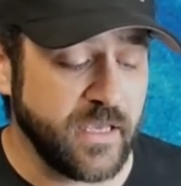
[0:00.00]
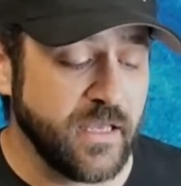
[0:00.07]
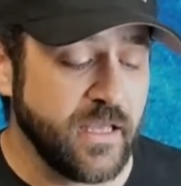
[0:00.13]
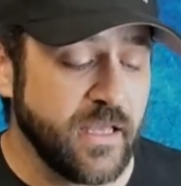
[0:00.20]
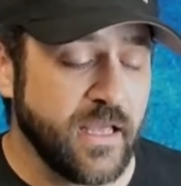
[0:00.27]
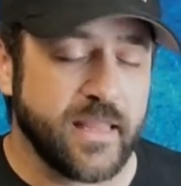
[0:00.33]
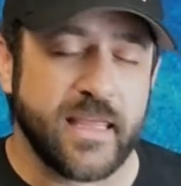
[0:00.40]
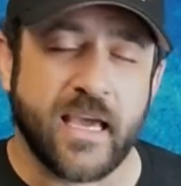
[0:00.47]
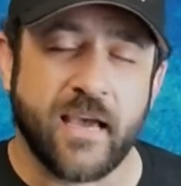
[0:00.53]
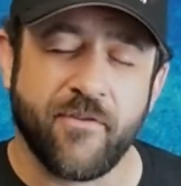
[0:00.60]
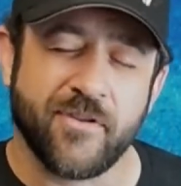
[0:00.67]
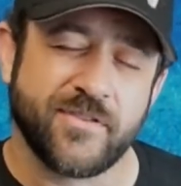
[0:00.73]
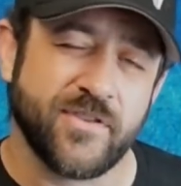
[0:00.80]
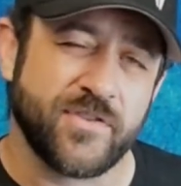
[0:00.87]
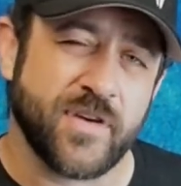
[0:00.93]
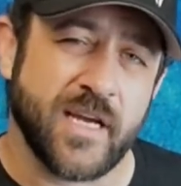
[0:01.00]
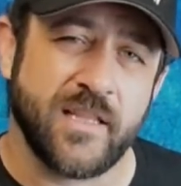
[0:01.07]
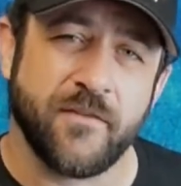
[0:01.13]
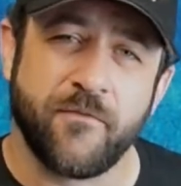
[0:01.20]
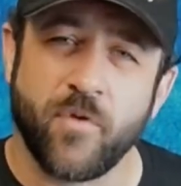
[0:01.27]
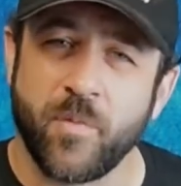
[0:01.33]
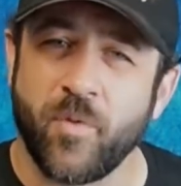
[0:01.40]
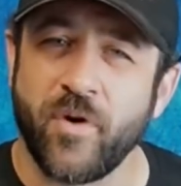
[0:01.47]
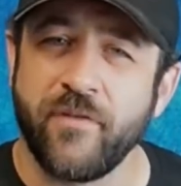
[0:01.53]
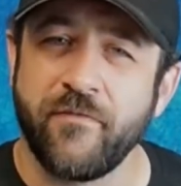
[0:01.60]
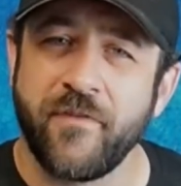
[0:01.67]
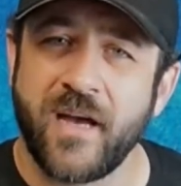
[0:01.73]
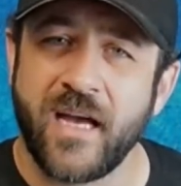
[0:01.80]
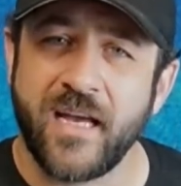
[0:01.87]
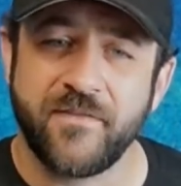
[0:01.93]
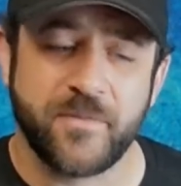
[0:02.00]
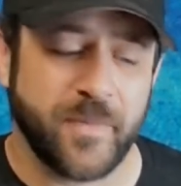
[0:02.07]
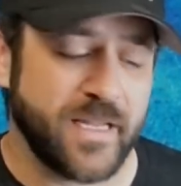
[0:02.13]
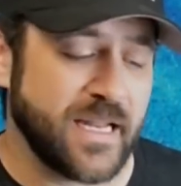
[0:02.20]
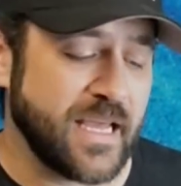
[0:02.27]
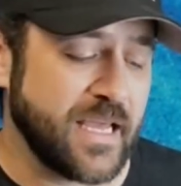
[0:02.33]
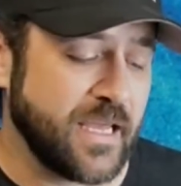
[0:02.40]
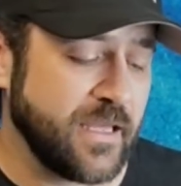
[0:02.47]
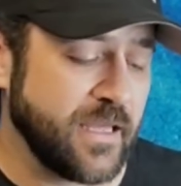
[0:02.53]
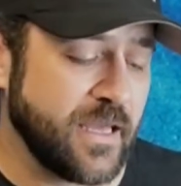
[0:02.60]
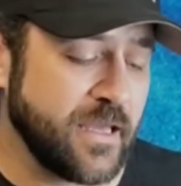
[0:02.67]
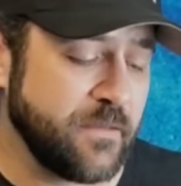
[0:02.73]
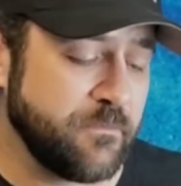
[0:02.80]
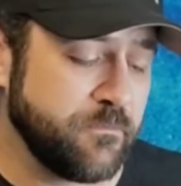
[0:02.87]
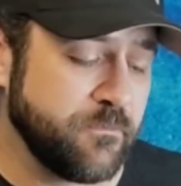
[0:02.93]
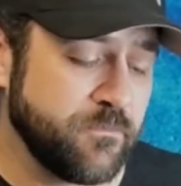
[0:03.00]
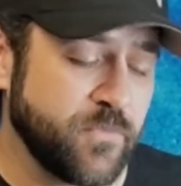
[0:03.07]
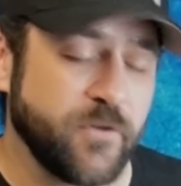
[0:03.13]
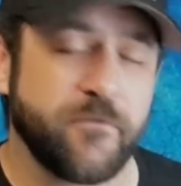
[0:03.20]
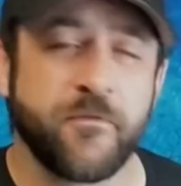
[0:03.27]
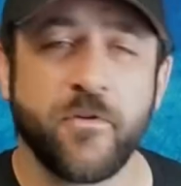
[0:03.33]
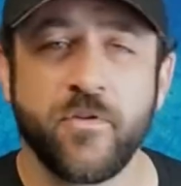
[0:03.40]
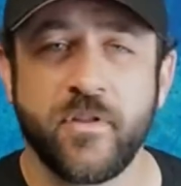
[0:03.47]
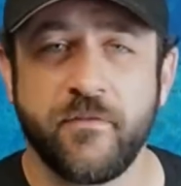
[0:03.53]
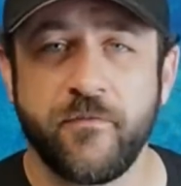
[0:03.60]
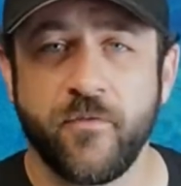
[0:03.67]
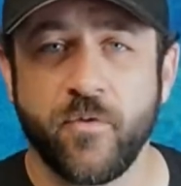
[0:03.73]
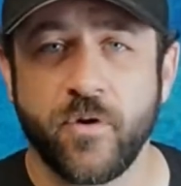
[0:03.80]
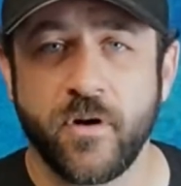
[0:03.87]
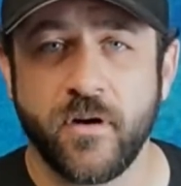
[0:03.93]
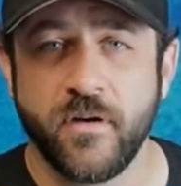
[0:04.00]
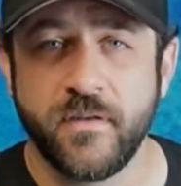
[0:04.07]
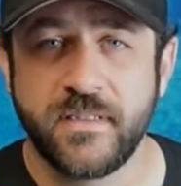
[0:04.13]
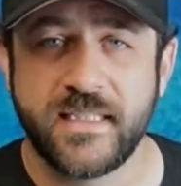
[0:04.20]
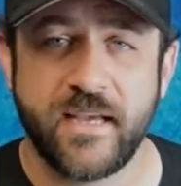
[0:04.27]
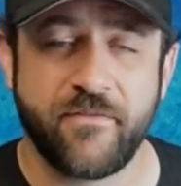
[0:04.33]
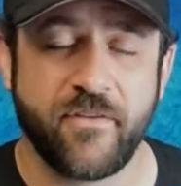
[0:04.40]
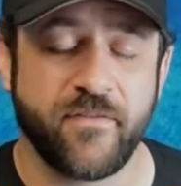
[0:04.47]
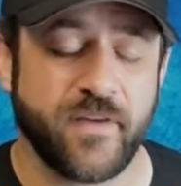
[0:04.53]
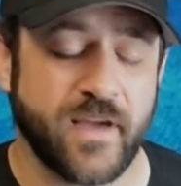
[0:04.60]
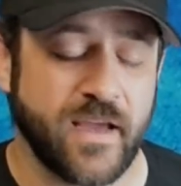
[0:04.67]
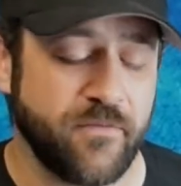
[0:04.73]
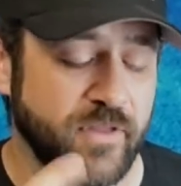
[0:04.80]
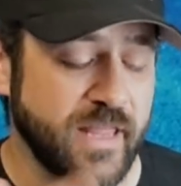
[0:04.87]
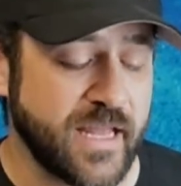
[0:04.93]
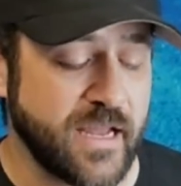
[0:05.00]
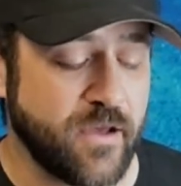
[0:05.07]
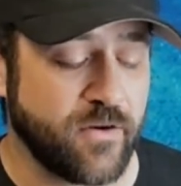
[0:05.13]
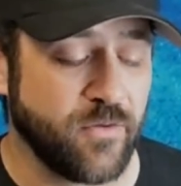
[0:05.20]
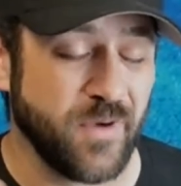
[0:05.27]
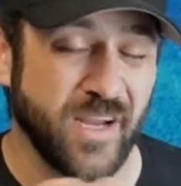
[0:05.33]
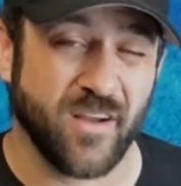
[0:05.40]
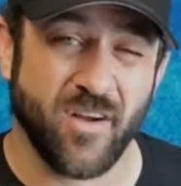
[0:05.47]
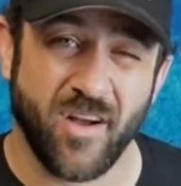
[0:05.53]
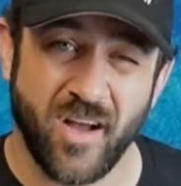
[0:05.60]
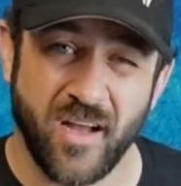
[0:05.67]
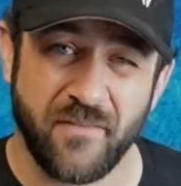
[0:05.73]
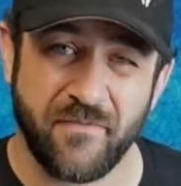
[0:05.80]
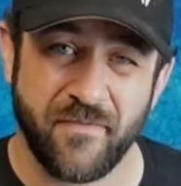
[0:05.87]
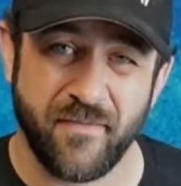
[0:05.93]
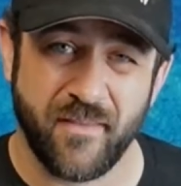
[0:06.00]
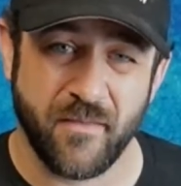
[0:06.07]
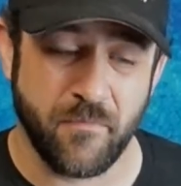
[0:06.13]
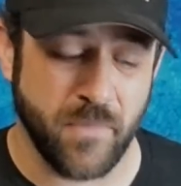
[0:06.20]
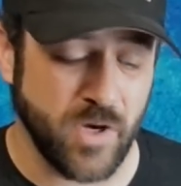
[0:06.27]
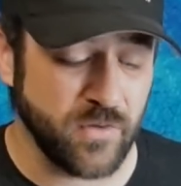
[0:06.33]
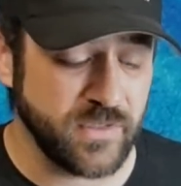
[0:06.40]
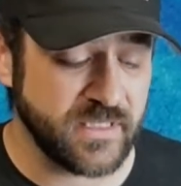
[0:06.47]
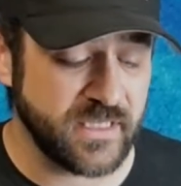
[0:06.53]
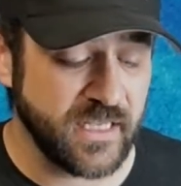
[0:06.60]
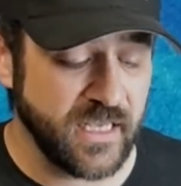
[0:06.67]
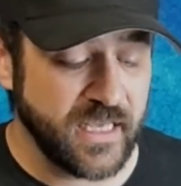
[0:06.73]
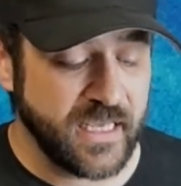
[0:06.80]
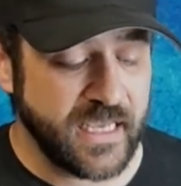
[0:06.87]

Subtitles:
I think I've also tried the 4.5s, but I prefer the 475 with that outer ring off the most.